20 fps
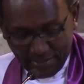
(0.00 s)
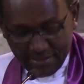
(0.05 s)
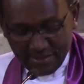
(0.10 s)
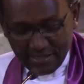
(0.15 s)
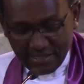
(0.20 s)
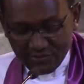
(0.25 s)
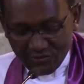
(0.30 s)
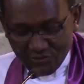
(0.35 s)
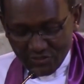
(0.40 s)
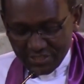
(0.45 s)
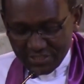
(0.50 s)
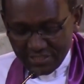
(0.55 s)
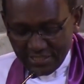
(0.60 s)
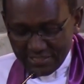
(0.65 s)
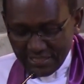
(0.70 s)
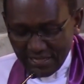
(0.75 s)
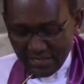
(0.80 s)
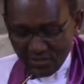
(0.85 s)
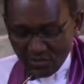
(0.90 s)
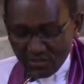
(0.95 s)
and their
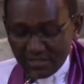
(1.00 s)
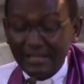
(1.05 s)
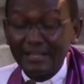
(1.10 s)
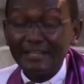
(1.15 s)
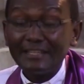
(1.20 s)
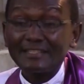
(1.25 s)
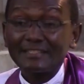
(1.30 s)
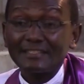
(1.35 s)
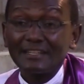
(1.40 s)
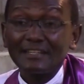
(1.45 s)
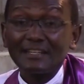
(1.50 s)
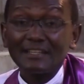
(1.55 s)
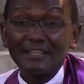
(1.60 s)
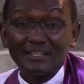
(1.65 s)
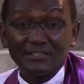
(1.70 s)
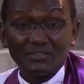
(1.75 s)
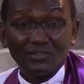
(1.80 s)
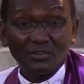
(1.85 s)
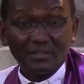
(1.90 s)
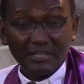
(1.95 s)
treasures are not listed in
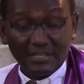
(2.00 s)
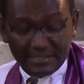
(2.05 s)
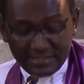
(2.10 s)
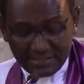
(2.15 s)
the stock